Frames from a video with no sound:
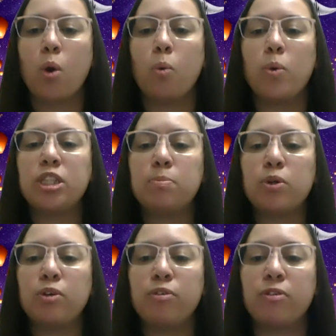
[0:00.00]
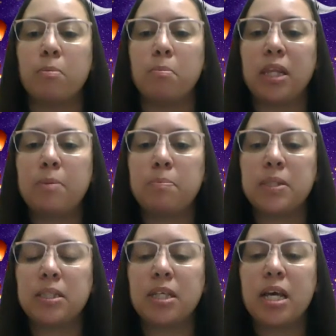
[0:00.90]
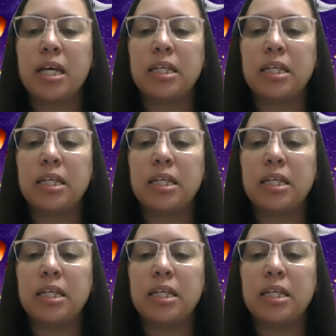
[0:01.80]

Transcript: whispered from lips,